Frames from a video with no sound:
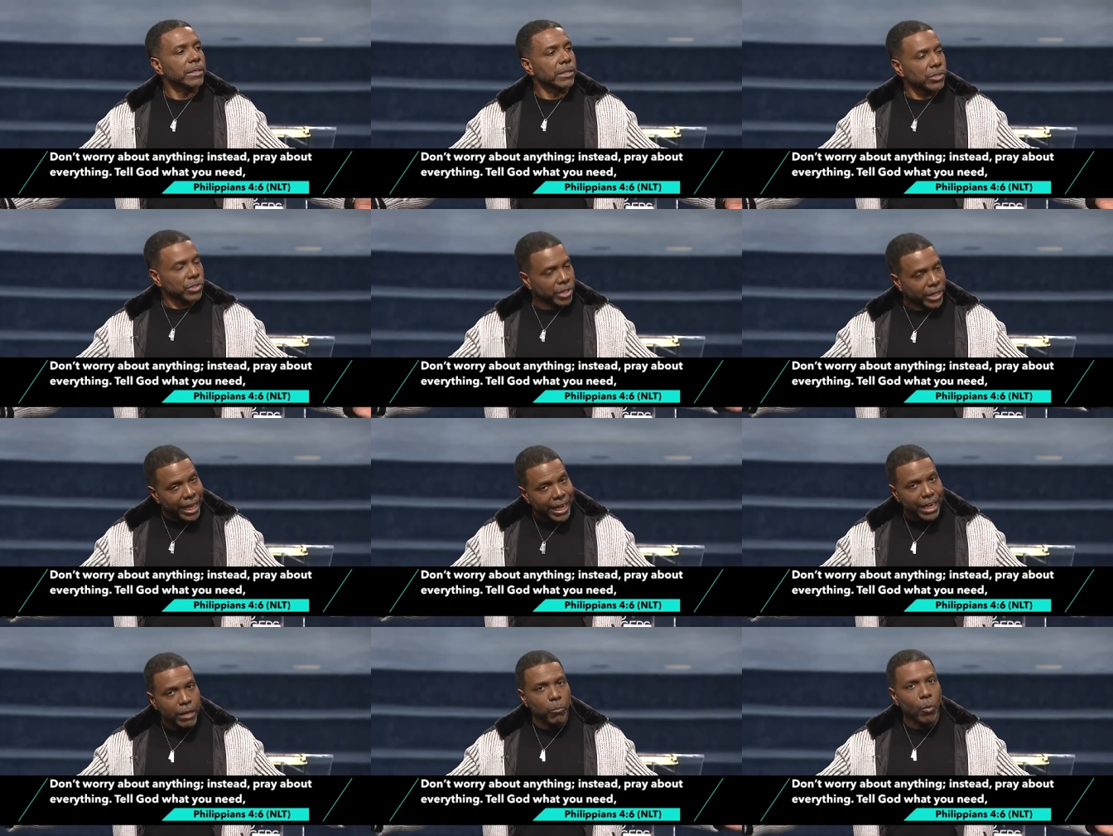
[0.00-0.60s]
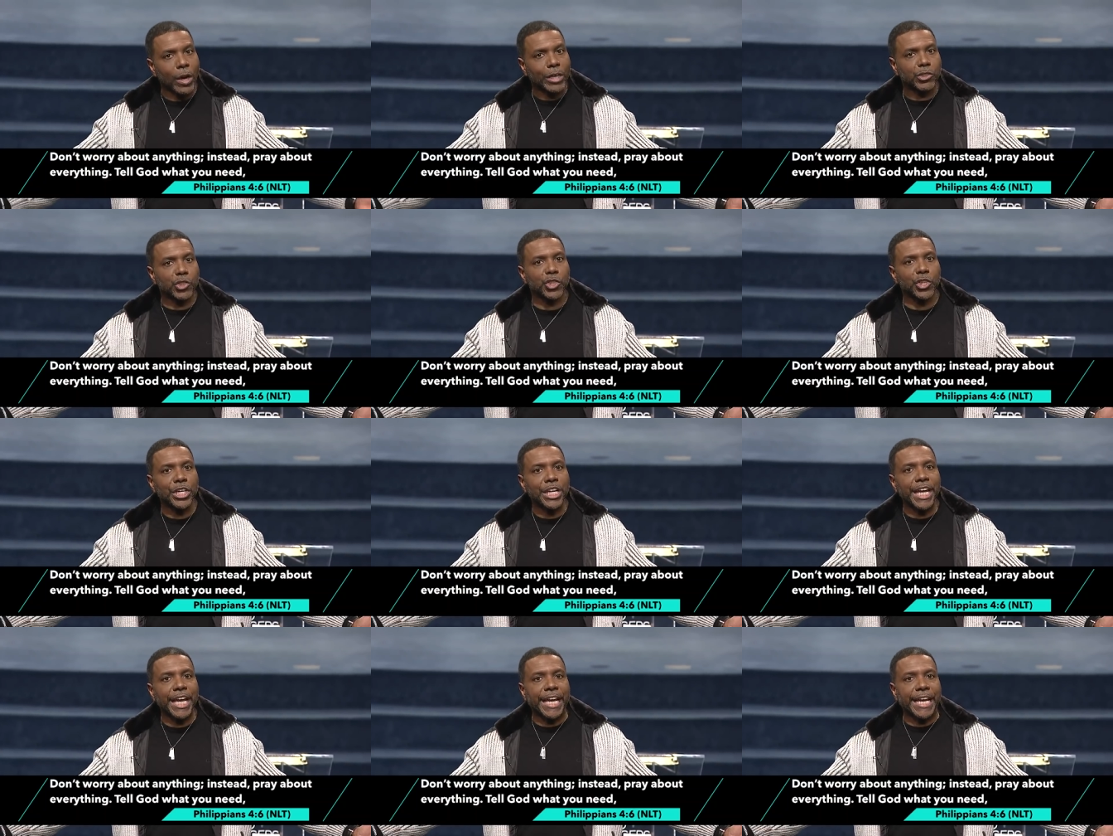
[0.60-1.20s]
tell Him what
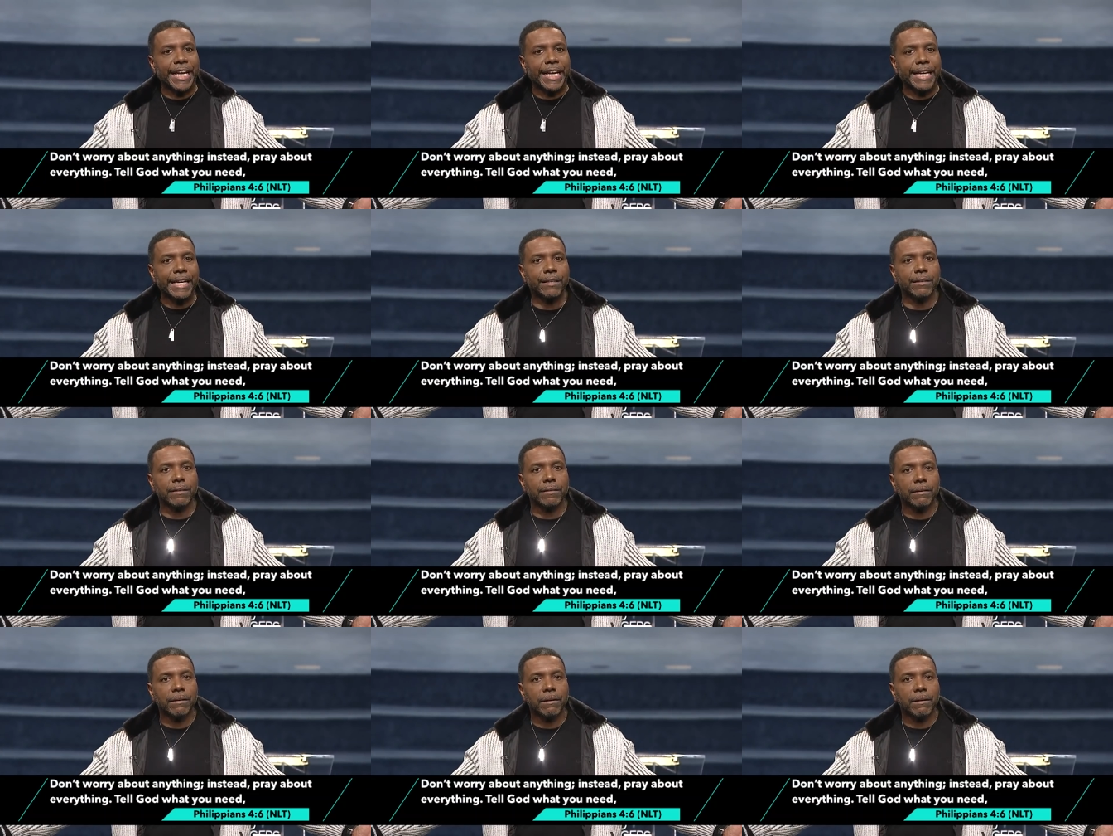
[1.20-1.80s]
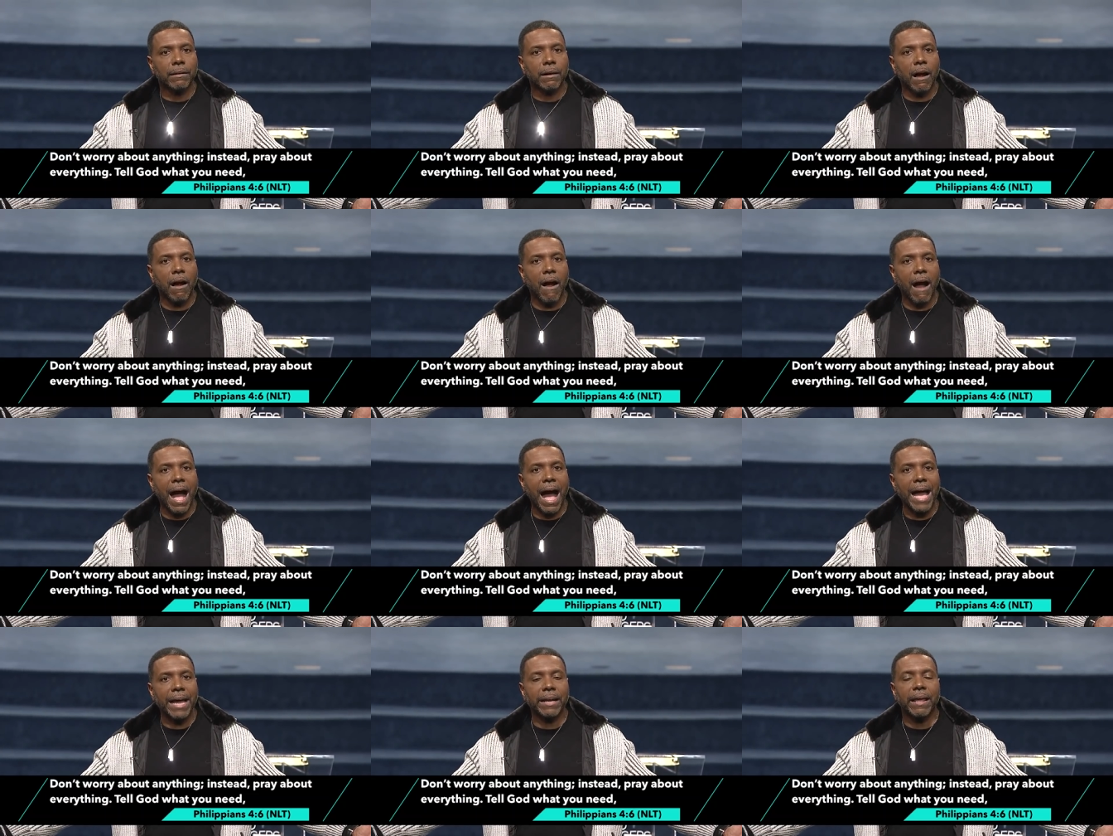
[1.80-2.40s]
you need, all
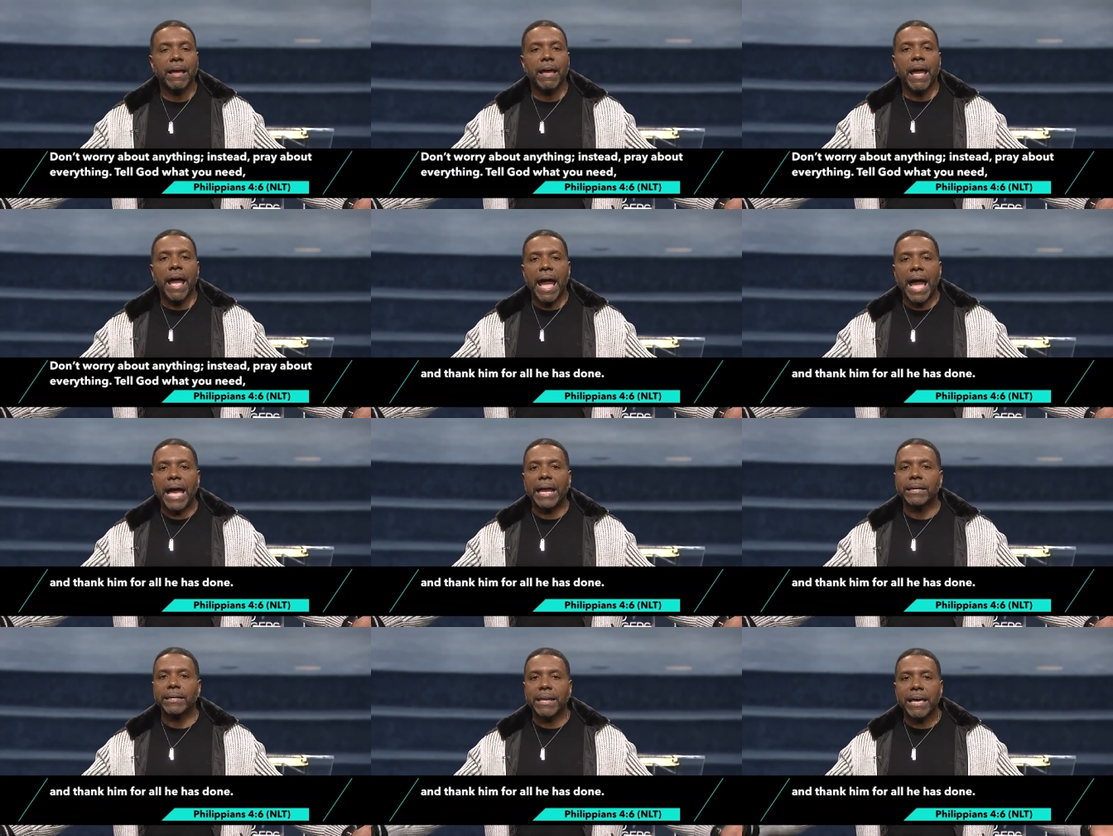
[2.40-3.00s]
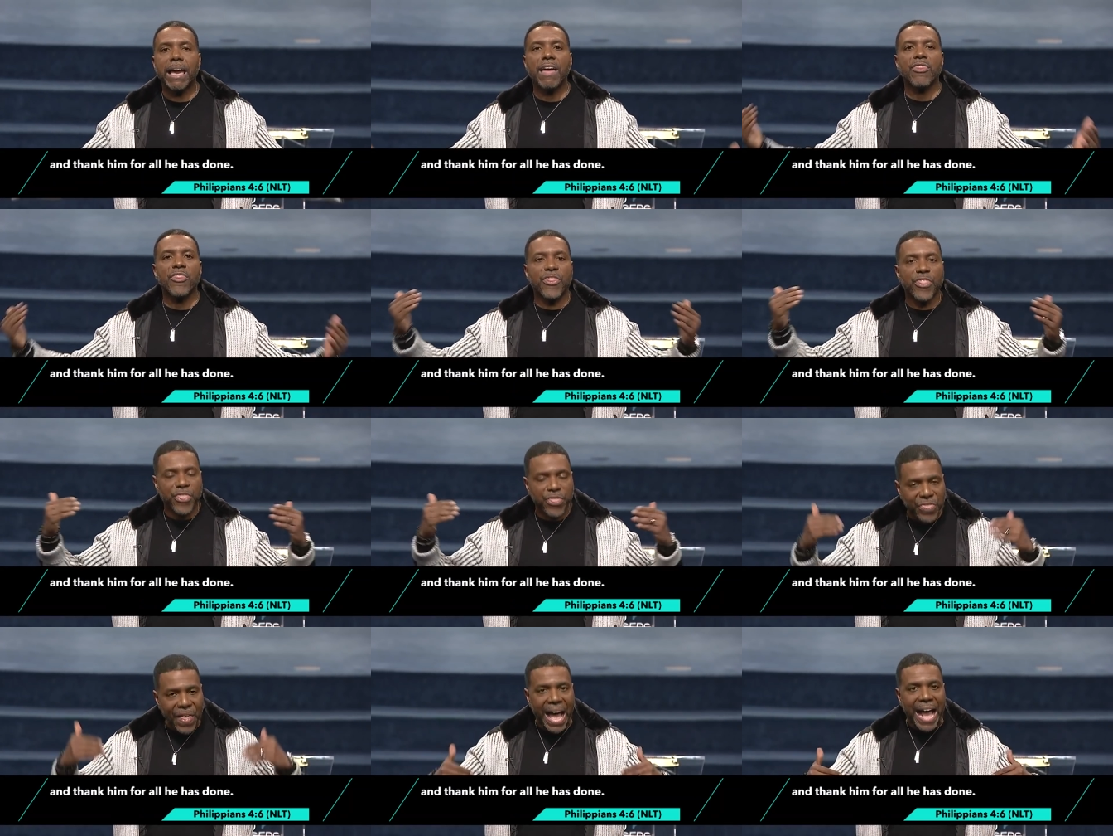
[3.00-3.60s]
right, and then
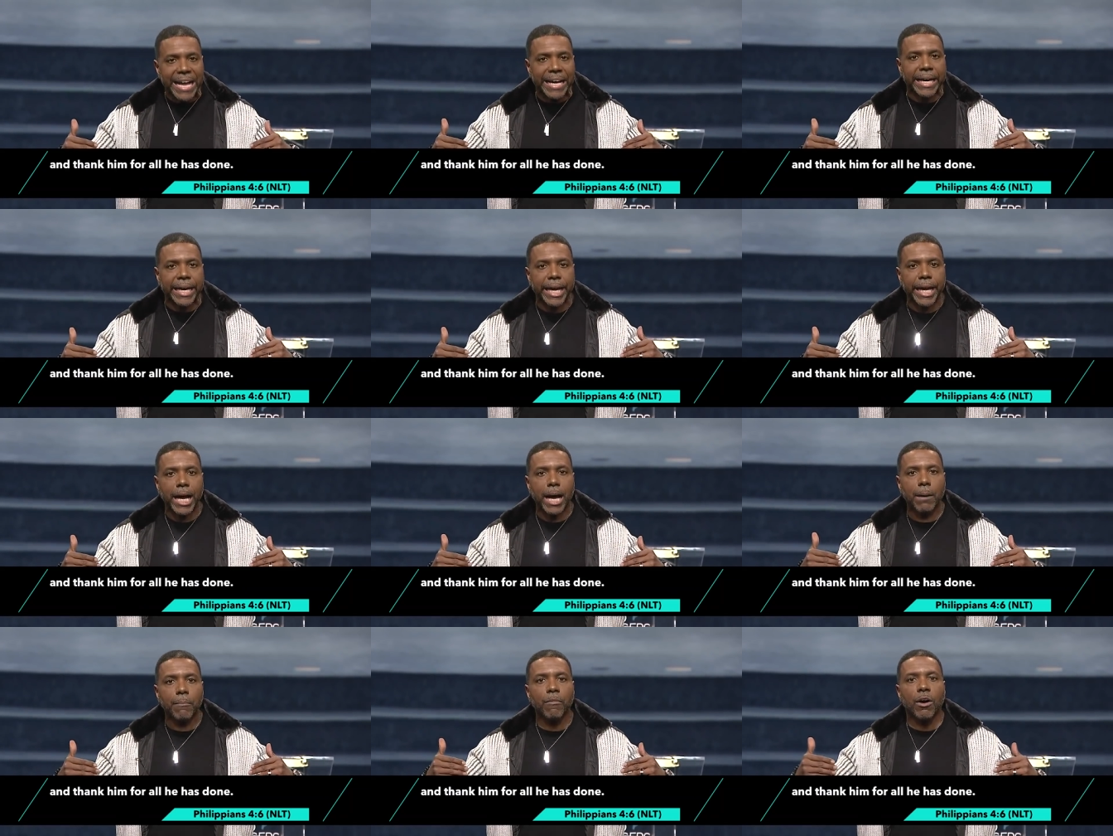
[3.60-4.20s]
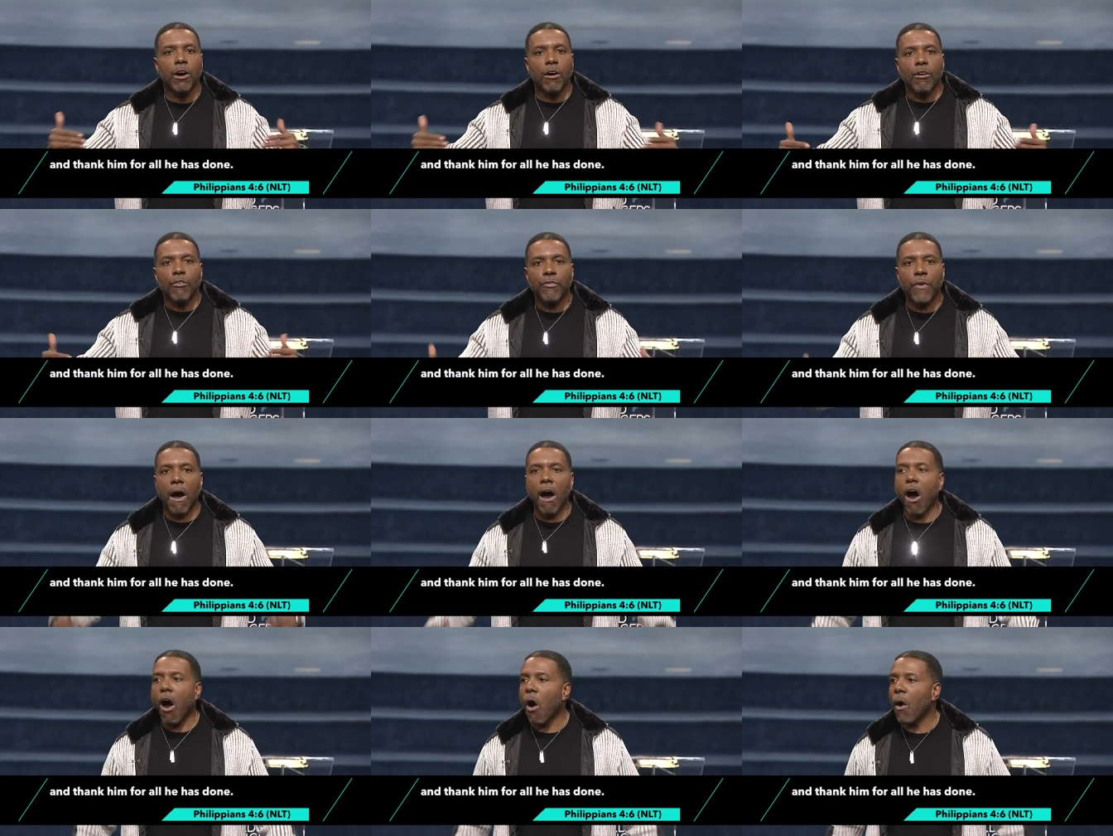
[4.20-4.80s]
thank Him
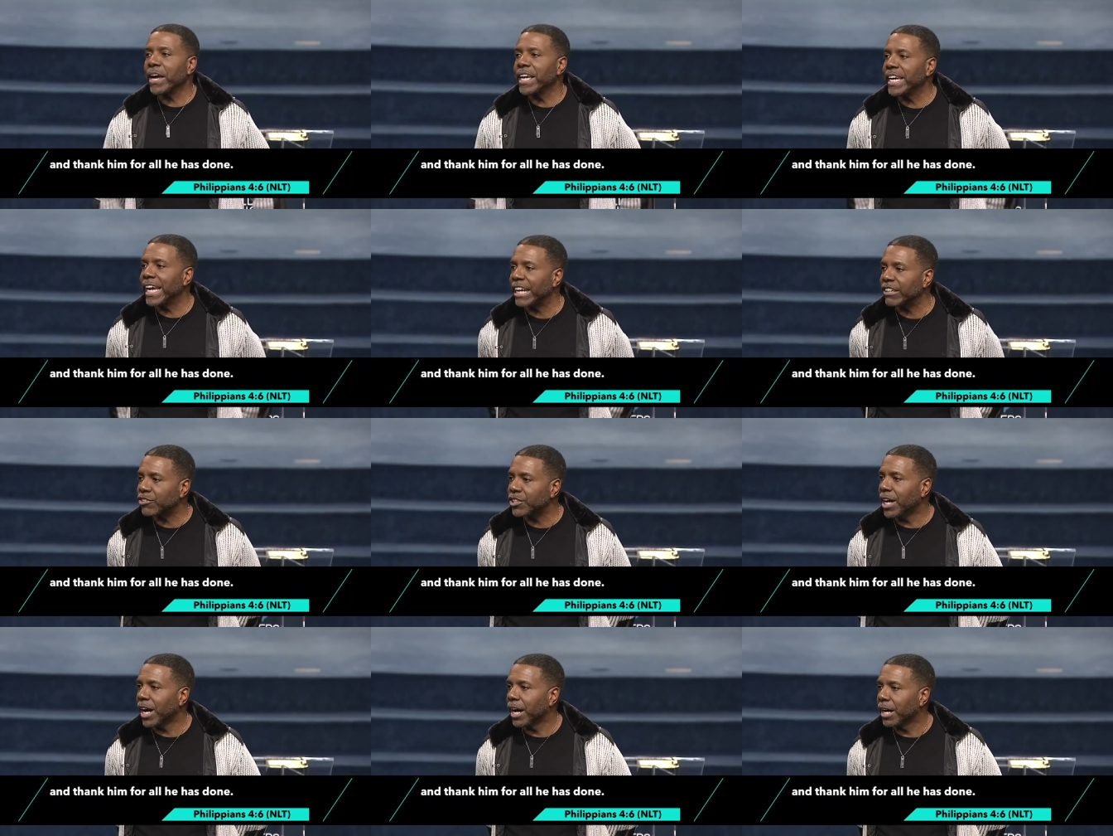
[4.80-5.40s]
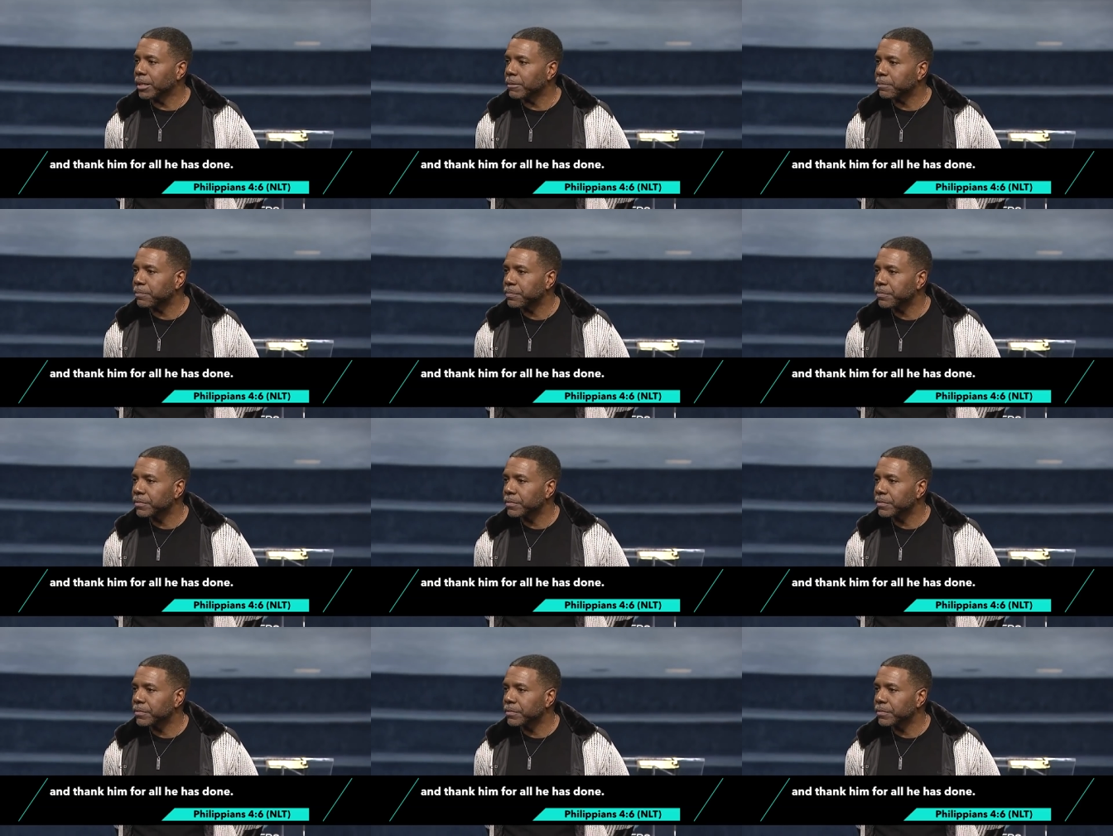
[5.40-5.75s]
for all He has done.